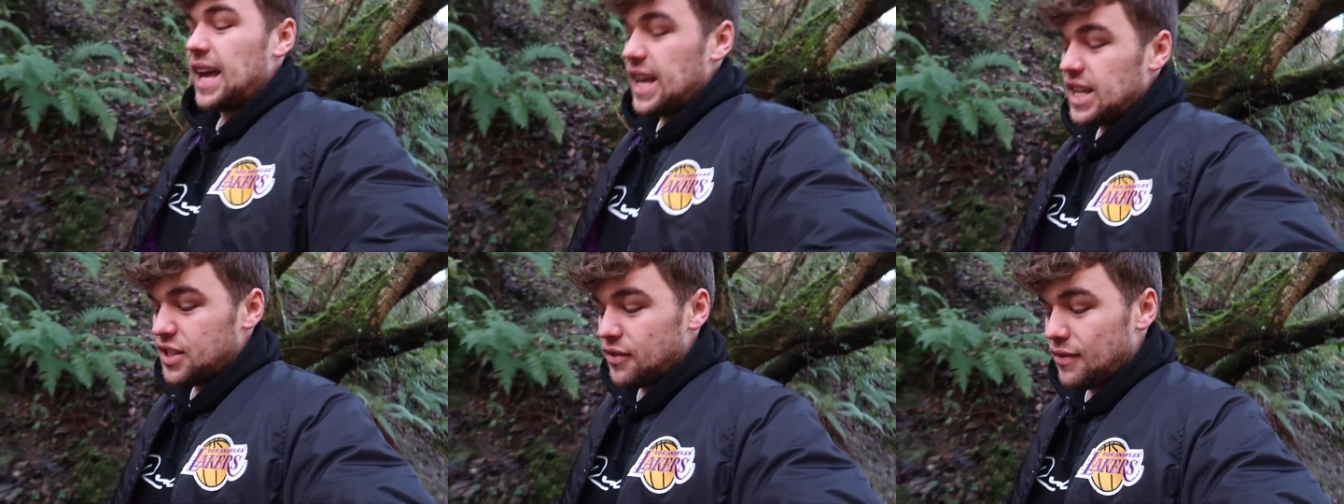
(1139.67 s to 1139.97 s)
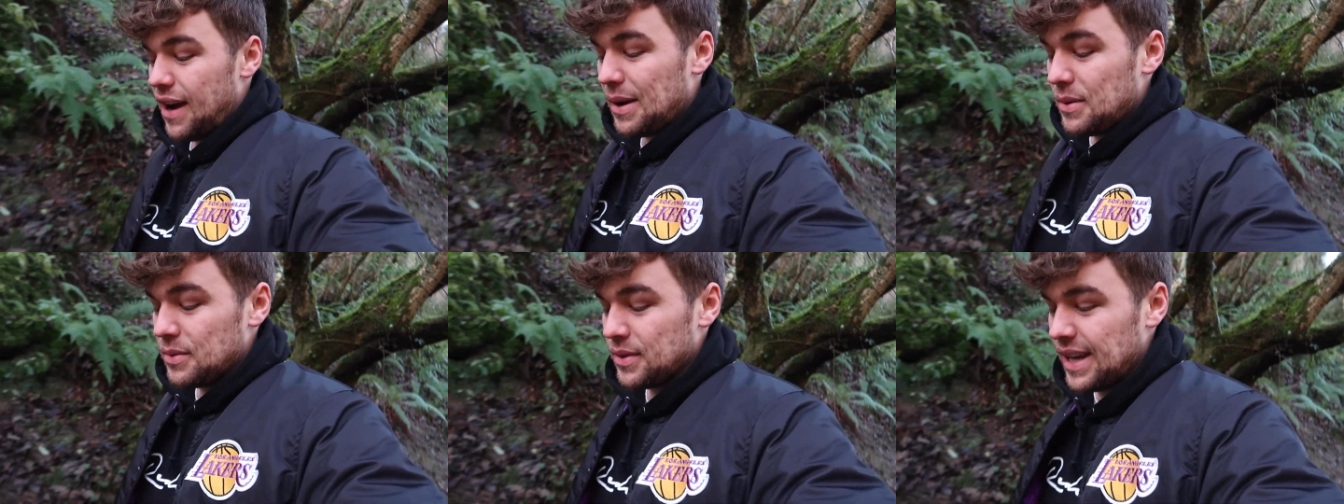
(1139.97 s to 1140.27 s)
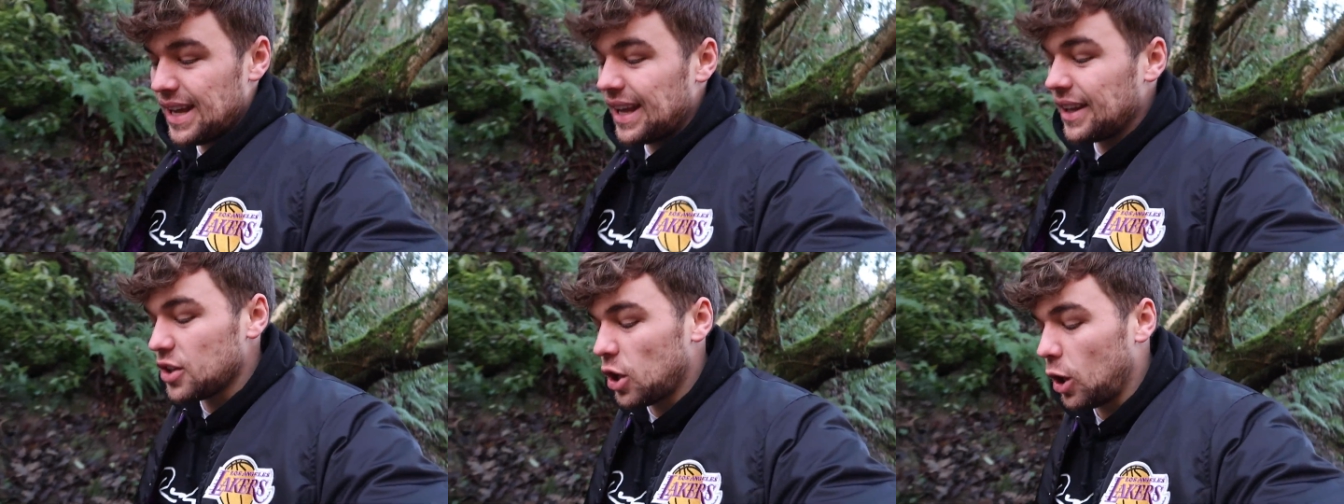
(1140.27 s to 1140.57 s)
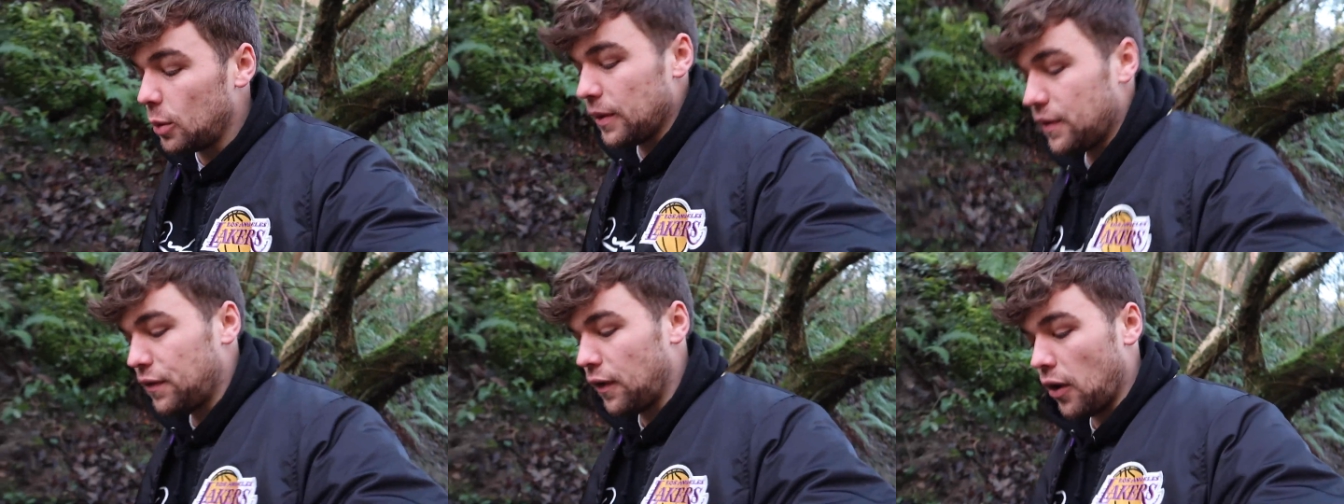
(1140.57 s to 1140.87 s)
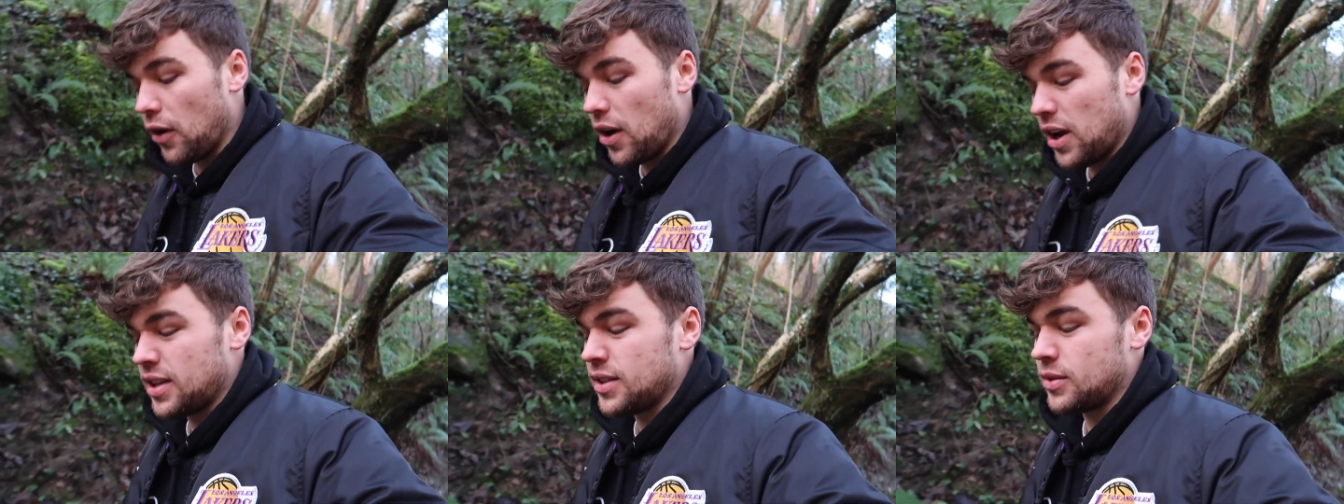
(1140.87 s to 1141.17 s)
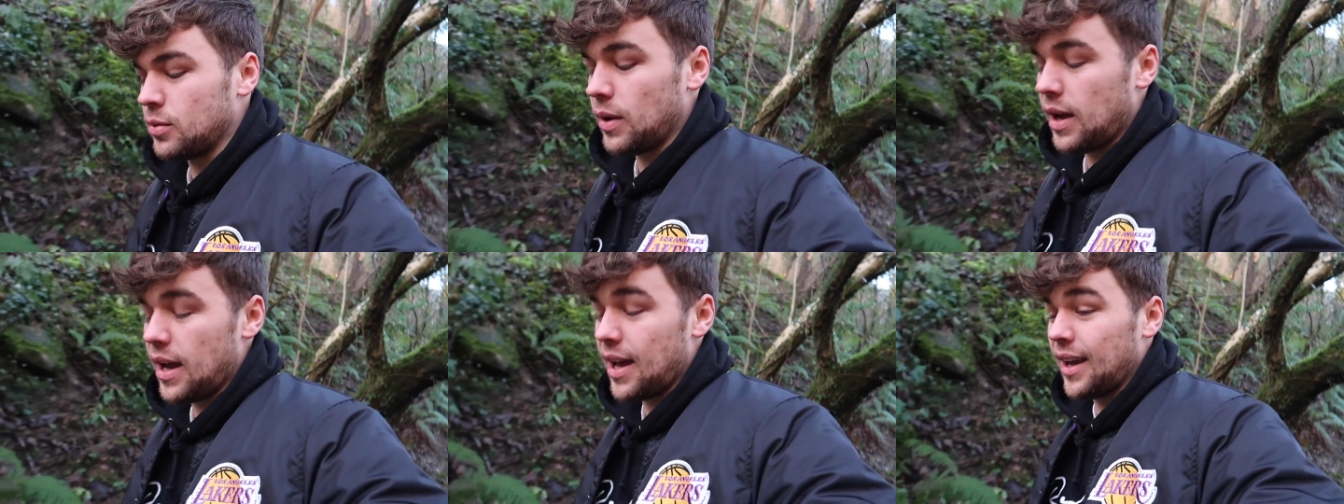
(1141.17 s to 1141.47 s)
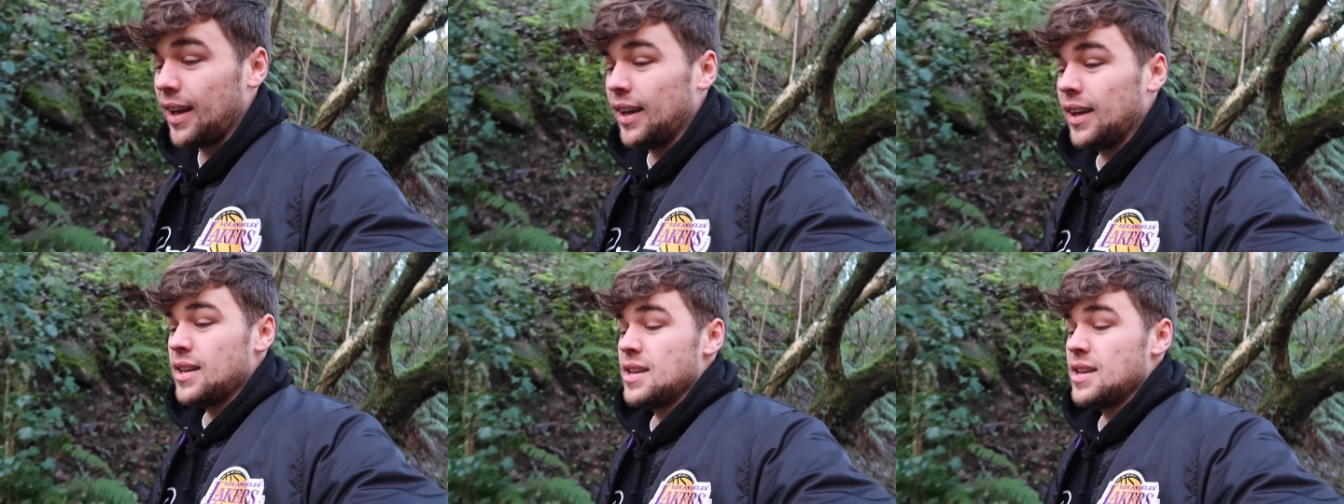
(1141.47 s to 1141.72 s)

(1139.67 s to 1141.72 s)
It's around near Dolby Forest, where